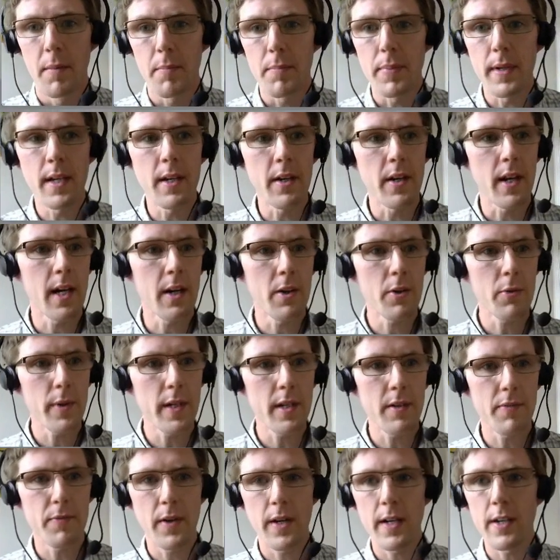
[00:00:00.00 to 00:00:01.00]
But anyway, how do we
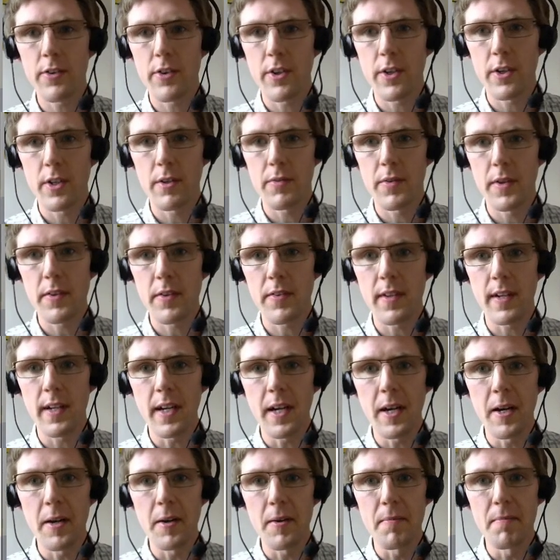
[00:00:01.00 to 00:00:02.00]
define
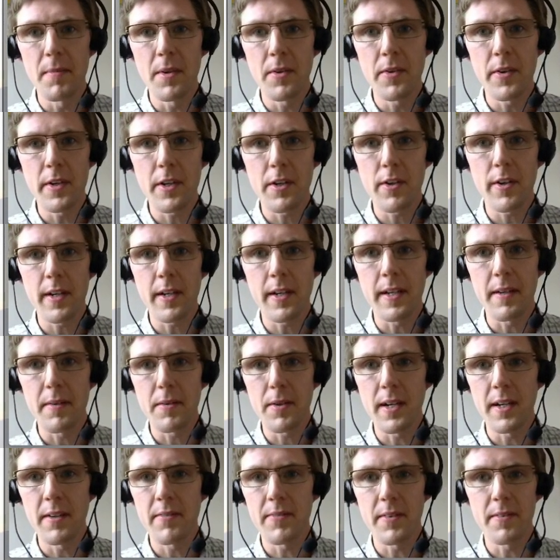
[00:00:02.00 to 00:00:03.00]
geodiversity? Murray Gray
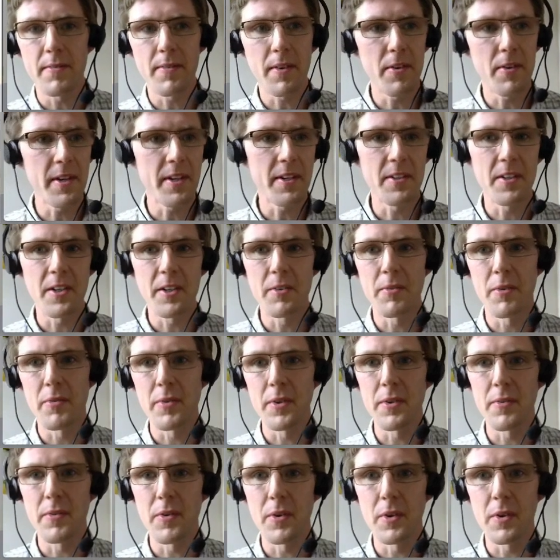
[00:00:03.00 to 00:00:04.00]
gave a very good
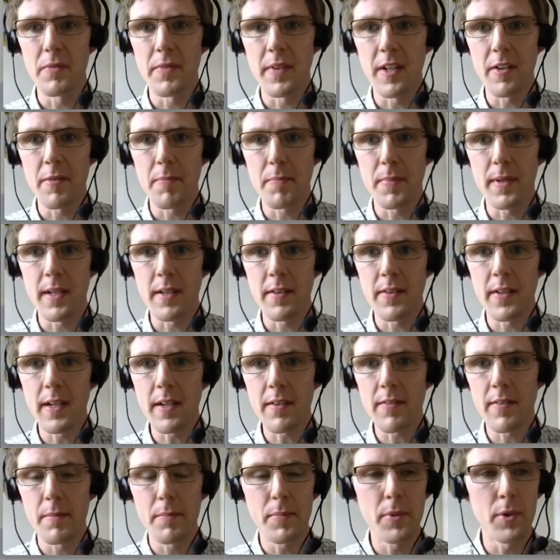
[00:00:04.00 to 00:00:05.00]
overview of all of this, but I think
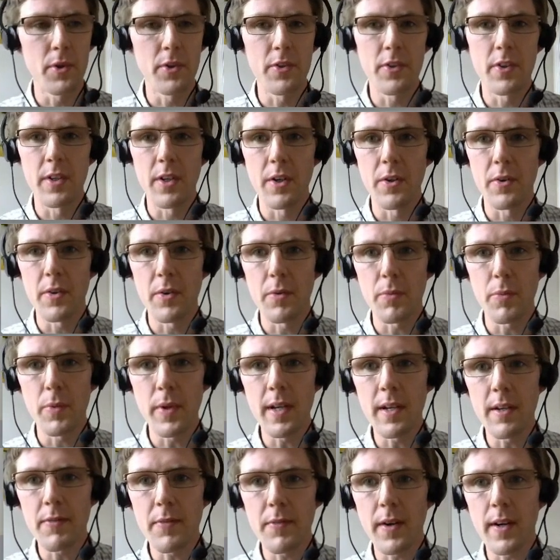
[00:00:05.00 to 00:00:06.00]
it's important to note that
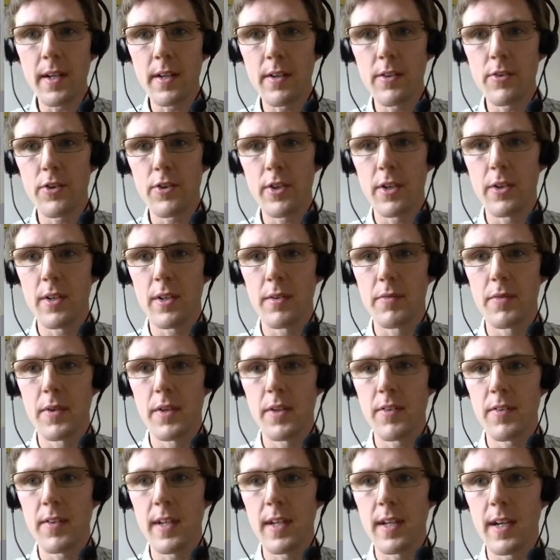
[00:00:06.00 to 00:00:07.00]
we define
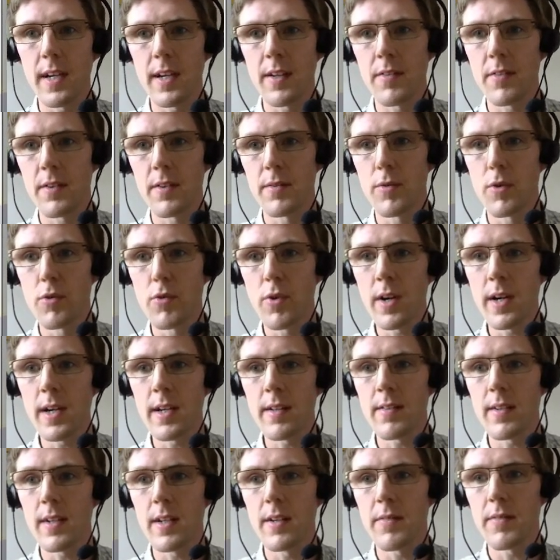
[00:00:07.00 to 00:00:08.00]
geodiversity as the
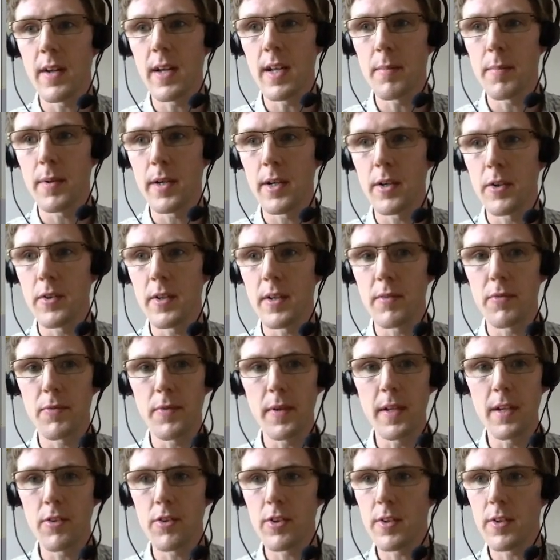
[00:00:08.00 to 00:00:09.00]
variety of abiotic
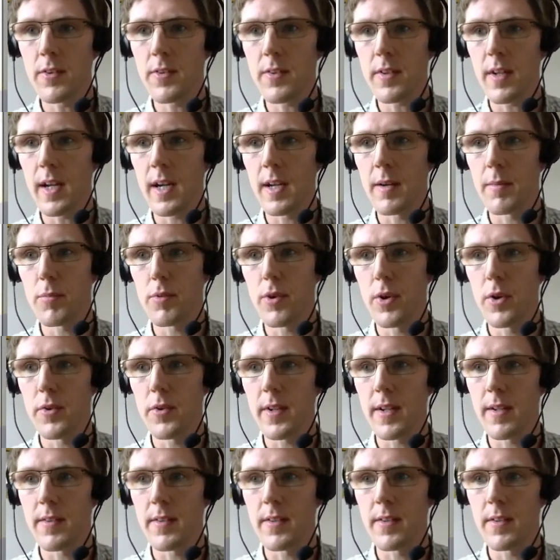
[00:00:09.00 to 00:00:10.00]
features and
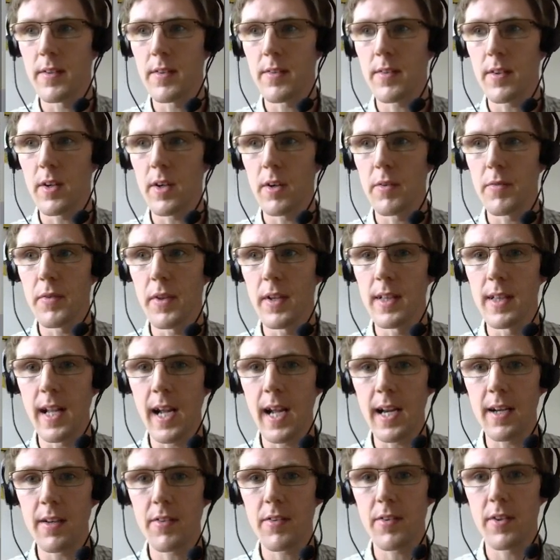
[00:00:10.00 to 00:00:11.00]
processes of the
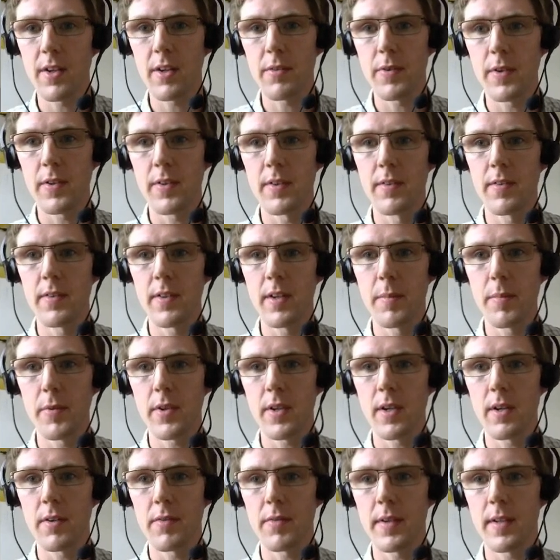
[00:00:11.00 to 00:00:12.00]
land surface and
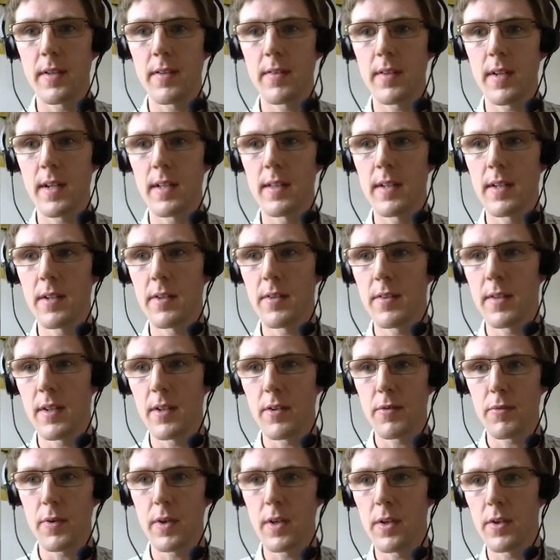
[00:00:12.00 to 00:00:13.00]
subsurface. And
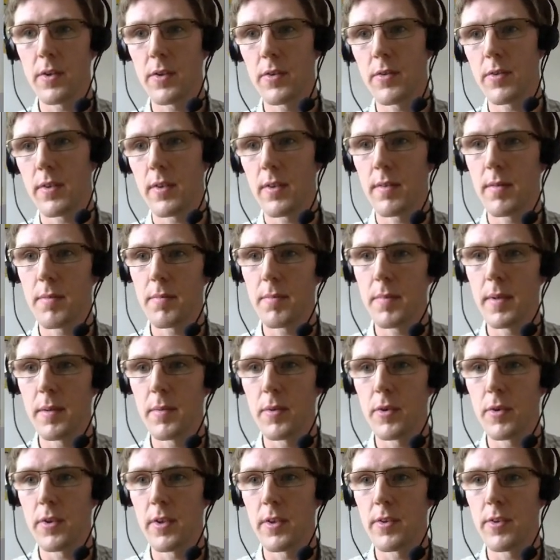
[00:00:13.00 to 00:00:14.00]
this follows
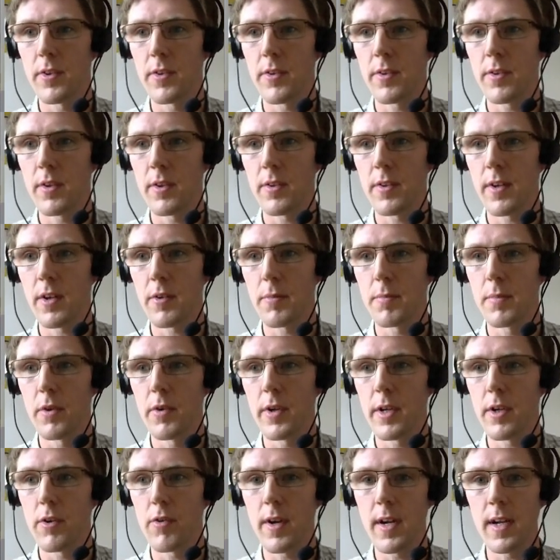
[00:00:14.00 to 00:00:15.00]
people such as
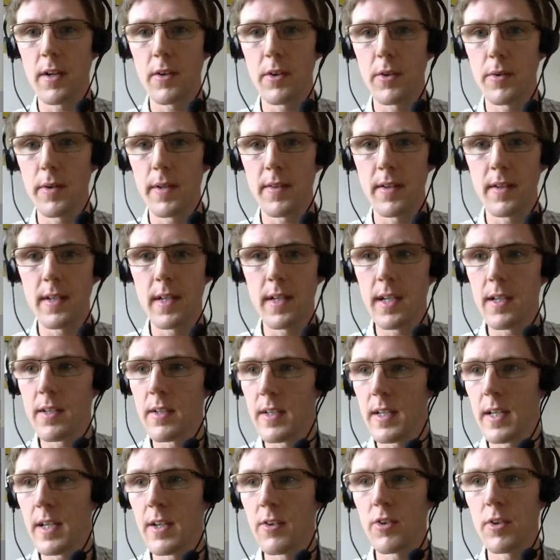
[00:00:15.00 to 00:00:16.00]
Murray Gray, who is indeed
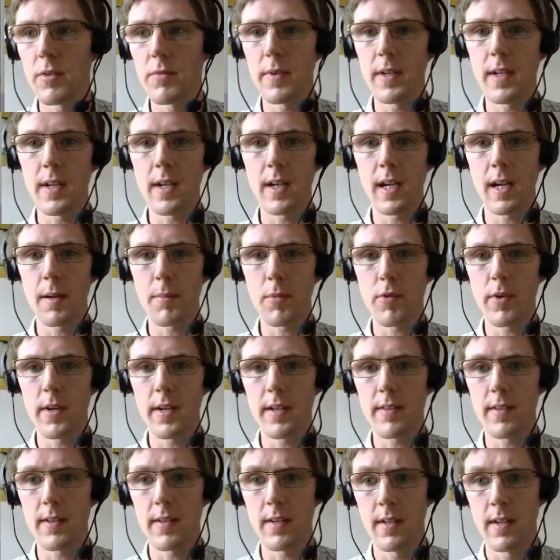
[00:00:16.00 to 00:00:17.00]
an EGV
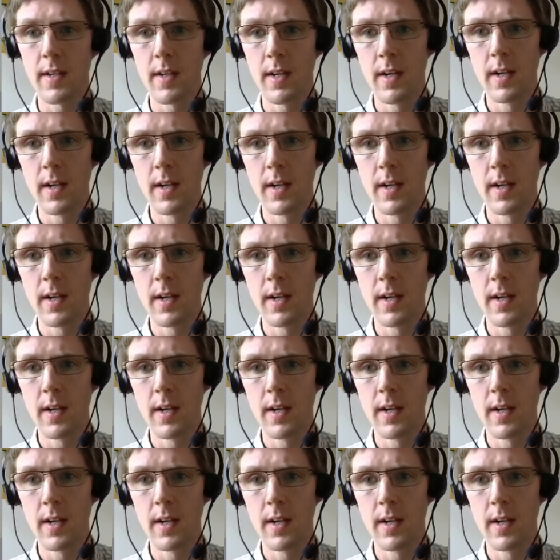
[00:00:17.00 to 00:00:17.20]
collaborator.